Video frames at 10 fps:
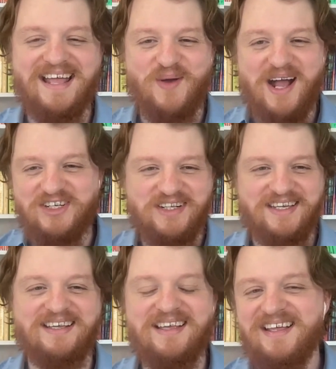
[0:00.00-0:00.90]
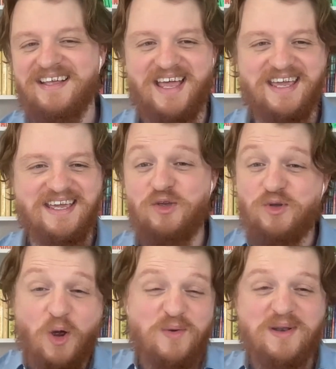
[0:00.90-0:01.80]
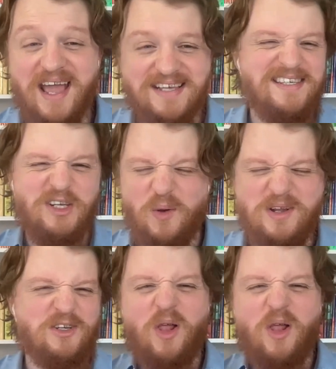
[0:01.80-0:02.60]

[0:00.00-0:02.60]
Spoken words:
and so actually like you don't it's